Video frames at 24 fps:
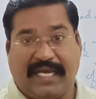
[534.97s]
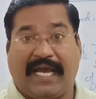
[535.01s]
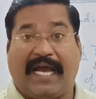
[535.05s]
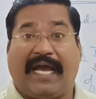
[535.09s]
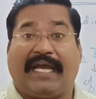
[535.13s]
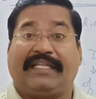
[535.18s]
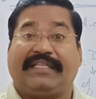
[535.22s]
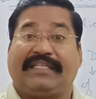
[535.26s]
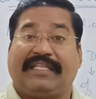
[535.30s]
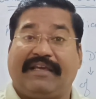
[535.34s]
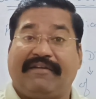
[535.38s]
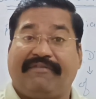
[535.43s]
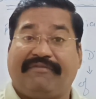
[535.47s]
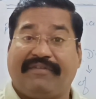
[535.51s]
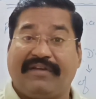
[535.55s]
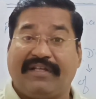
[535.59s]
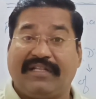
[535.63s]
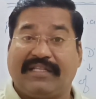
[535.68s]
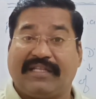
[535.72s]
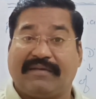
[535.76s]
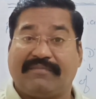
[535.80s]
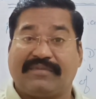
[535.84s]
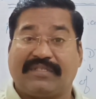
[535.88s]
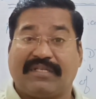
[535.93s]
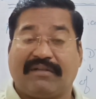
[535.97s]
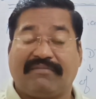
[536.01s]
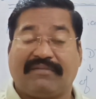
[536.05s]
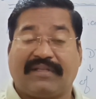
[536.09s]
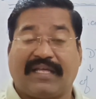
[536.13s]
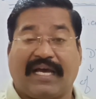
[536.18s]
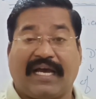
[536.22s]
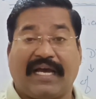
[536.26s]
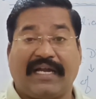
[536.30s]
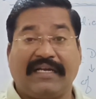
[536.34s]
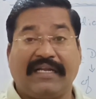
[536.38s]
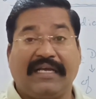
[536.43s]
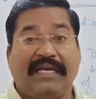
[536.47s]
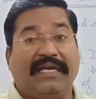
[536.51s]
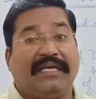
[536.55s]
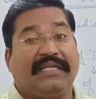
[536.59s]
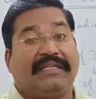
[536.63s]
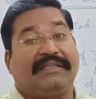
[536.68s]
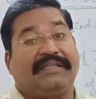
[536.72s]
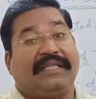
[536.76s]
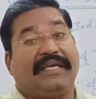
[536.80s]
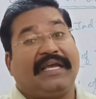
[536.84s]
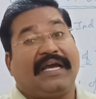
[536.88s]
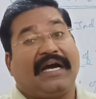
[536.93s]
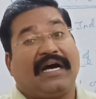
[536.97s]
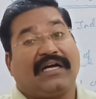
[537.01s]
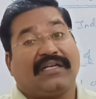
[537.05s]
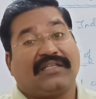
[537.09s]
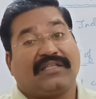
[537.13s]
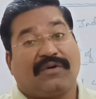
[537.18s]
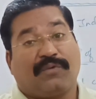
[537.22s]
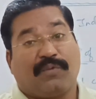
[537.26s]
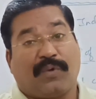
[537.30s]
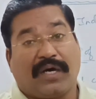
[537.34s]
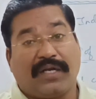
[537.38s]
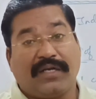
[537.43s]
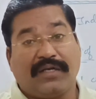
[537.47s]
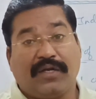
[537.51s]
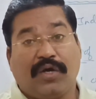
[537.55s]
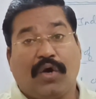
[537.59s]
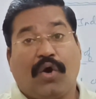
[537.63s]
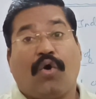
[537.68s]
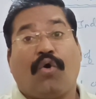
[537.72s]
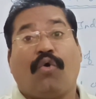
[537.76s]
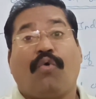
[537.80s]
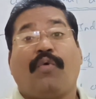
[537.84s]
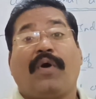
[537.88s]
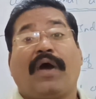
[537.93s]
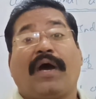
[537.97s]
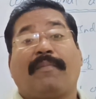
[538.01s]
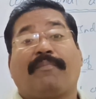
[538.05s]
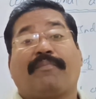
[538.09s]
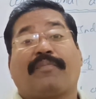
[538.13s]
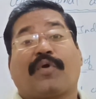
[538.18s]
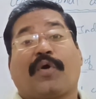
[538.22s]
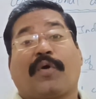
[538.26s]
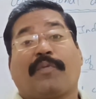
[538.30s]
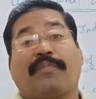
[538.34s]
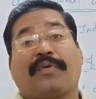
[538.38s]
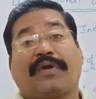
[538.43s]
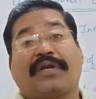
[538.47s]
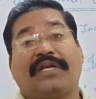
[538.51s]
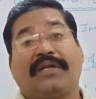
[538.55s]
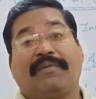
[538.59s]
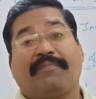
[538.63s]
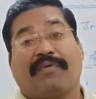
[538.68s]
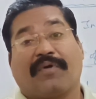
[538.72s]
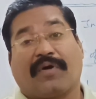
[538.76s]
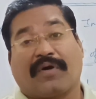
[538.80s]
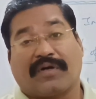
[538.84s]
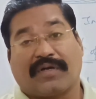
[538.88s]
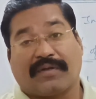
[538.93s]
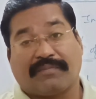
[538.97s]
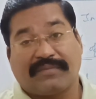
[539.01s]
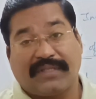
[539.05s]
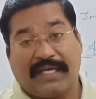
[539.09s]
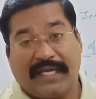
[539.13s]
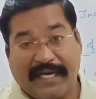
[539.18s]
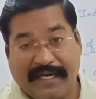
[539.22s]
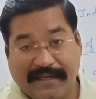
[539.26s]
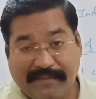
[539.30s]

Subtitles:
And they feel themselves that they are the one who have properly brought up the